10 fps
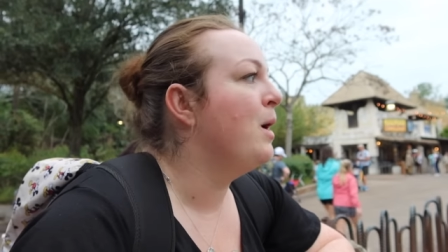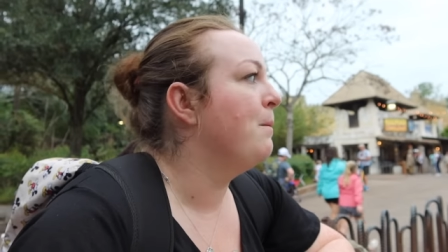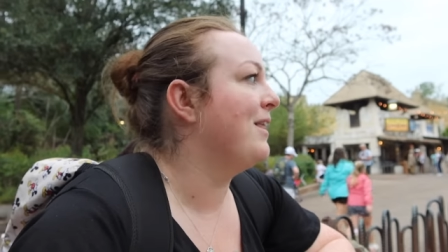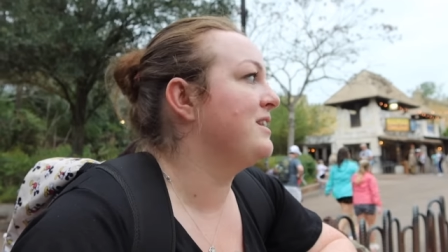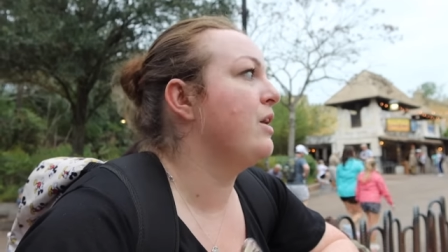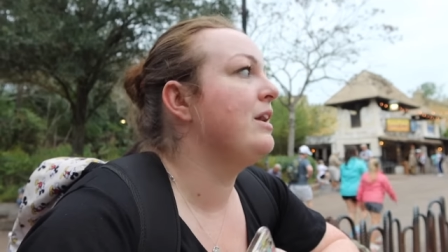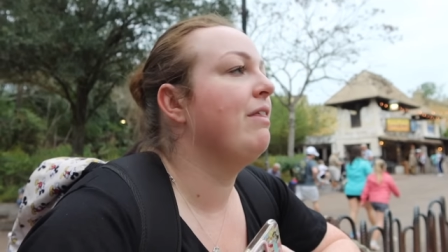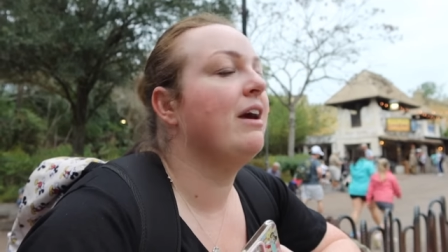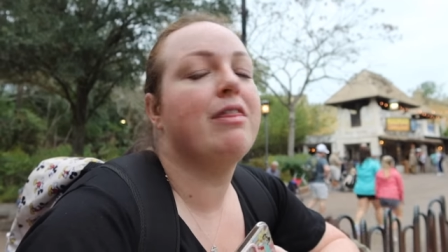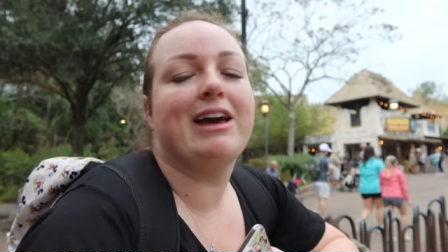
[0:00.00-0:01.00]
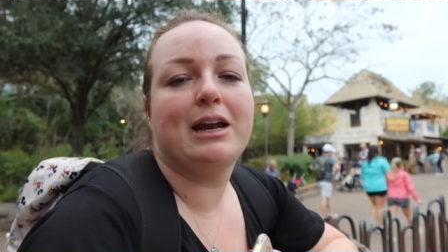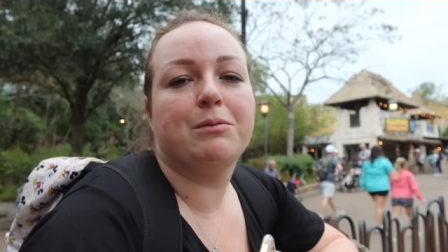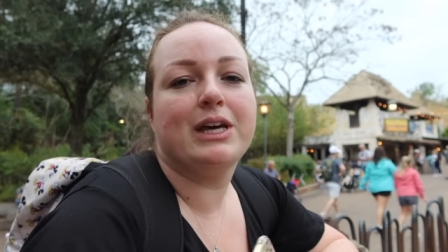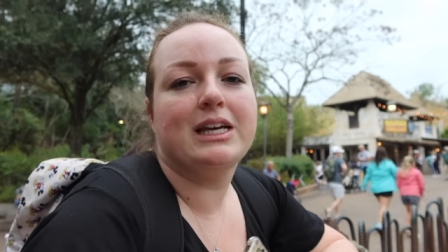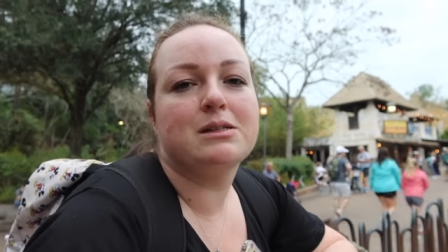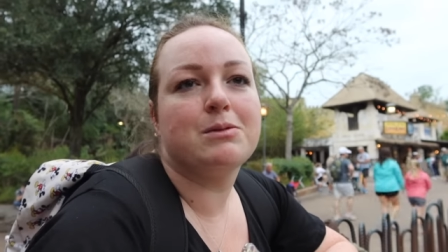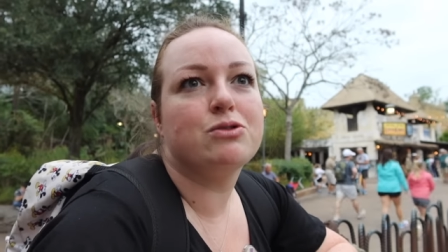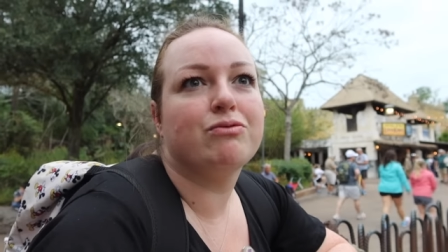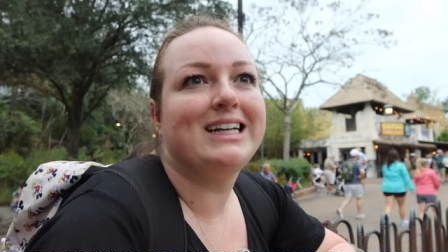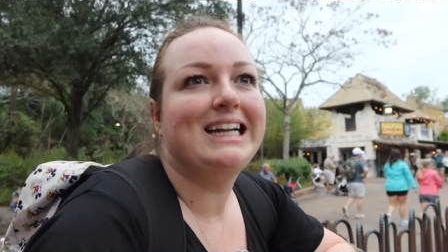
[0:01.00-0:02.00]
but that's the only thing I think Animal Kingdom
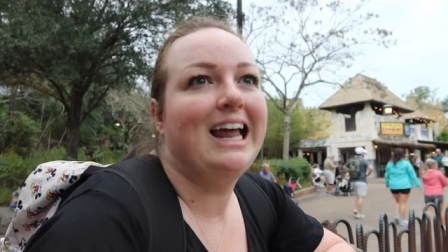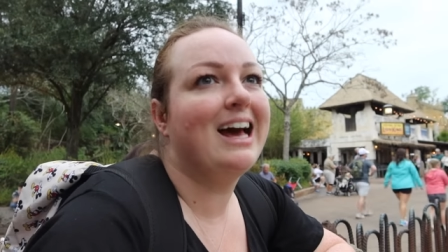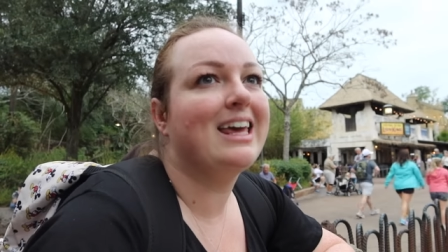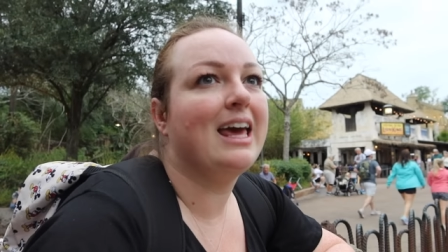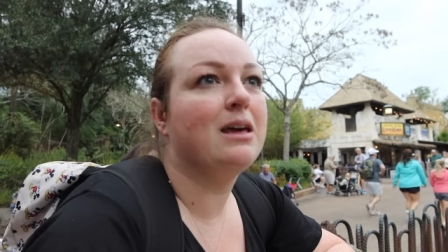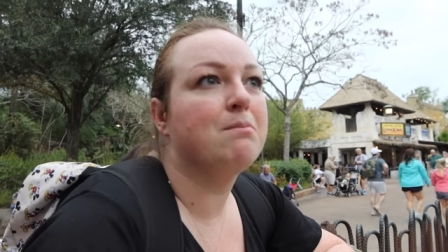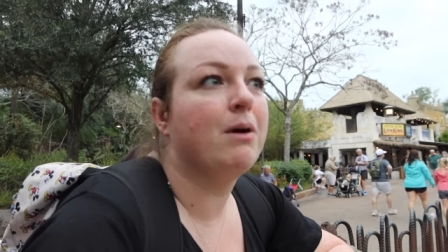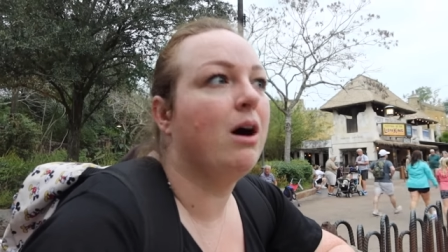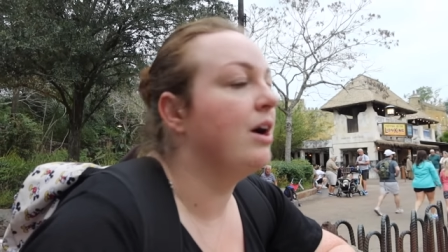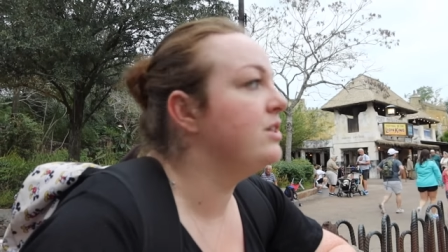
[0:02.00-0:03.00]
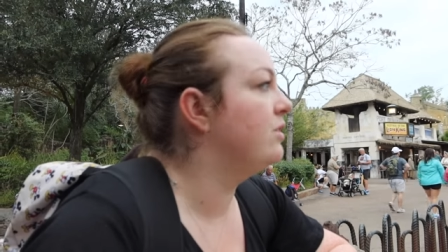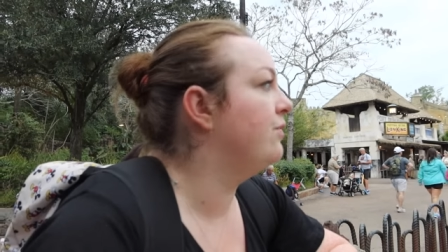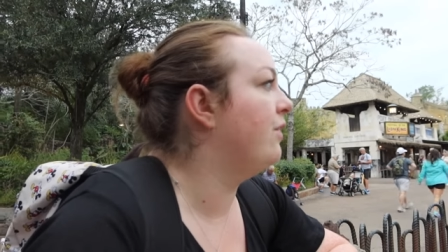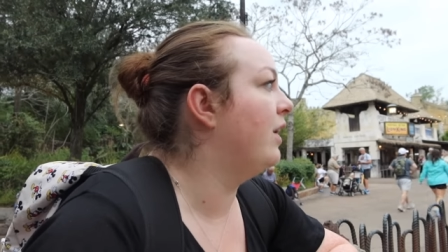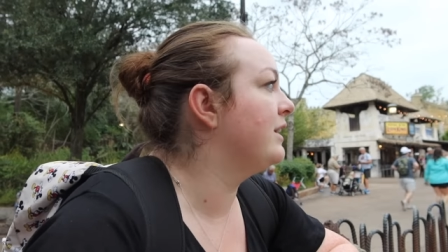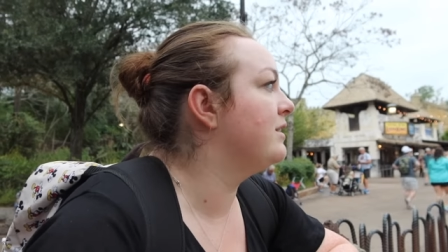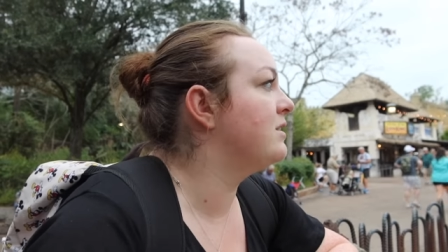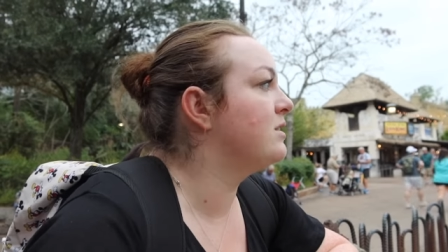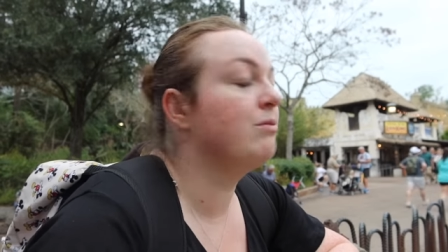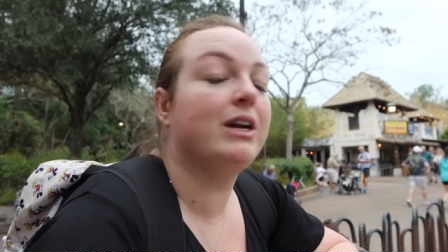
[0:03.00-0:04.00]
is really lacking but I do find
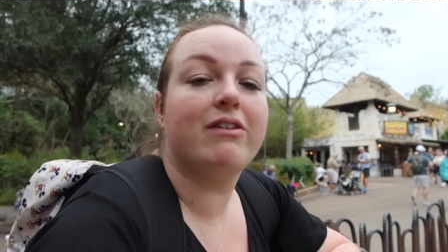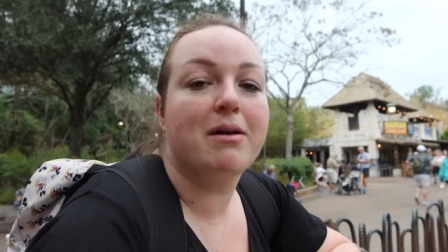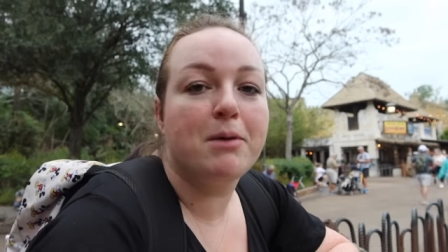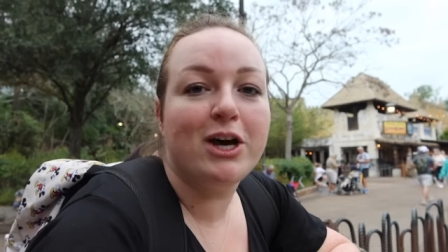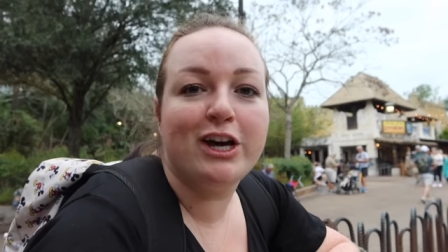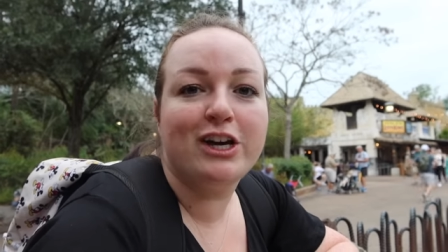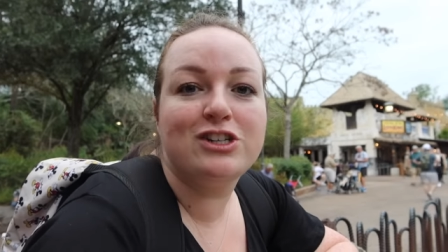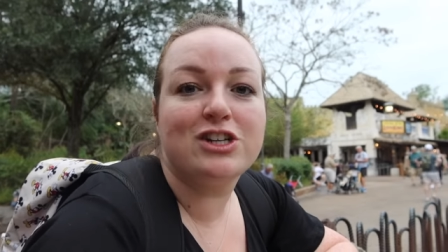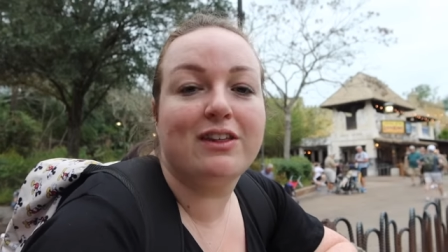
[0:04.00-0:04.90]
some really great merch.